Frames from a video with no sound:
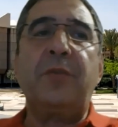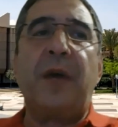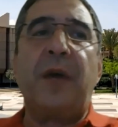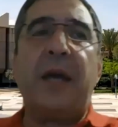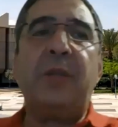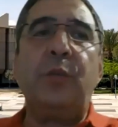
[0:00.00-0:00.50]

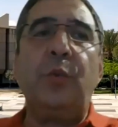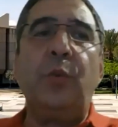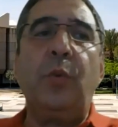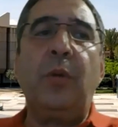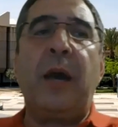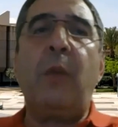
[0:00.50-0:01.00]
try
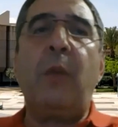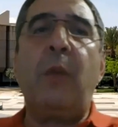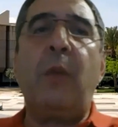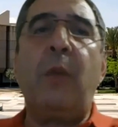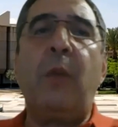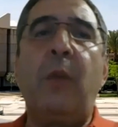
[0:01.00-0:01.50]
to come
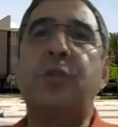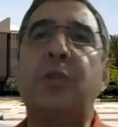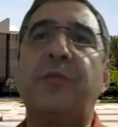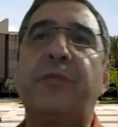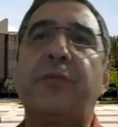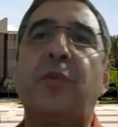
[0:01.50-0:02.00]
with
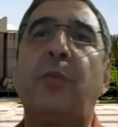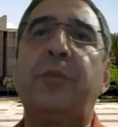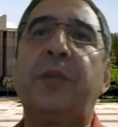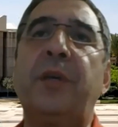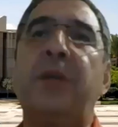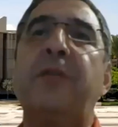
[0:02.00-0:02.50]
solution
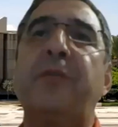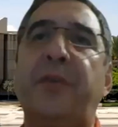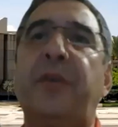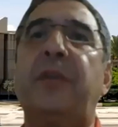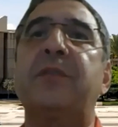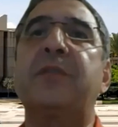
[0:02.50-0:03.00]
from their
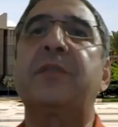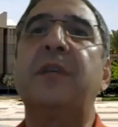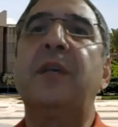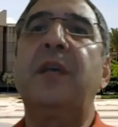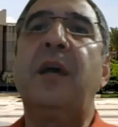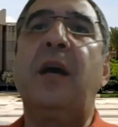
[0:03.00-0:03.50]
fields.
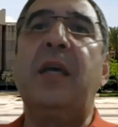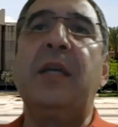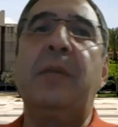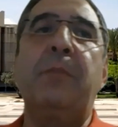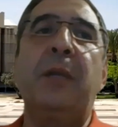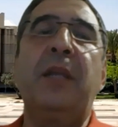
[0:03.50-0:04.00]
I,
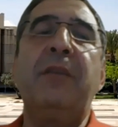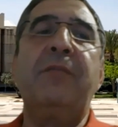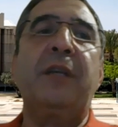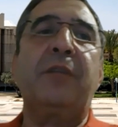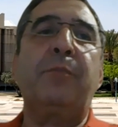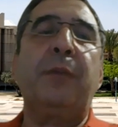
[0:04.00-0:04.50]
I believe
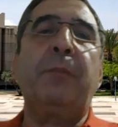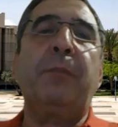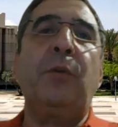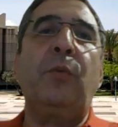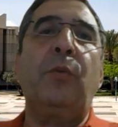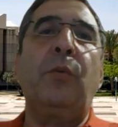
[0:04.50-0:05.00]
that people
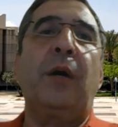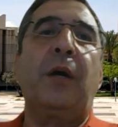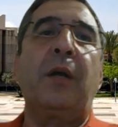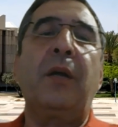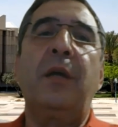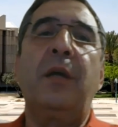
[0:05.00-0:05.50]
who
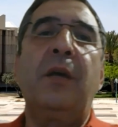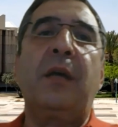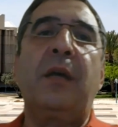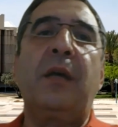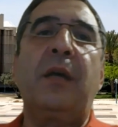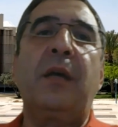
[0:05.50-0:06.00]
are
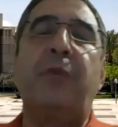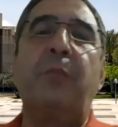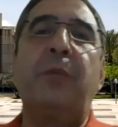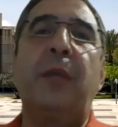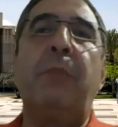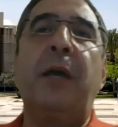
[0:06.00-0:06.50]
coming
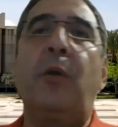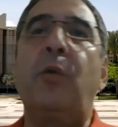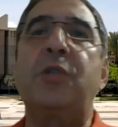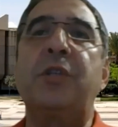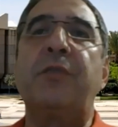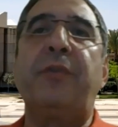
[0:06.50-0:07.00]
from the
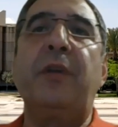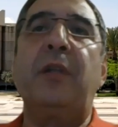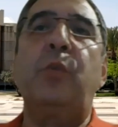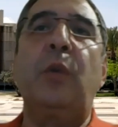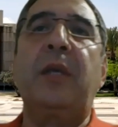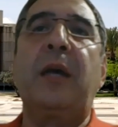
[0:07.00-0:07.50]
biology field will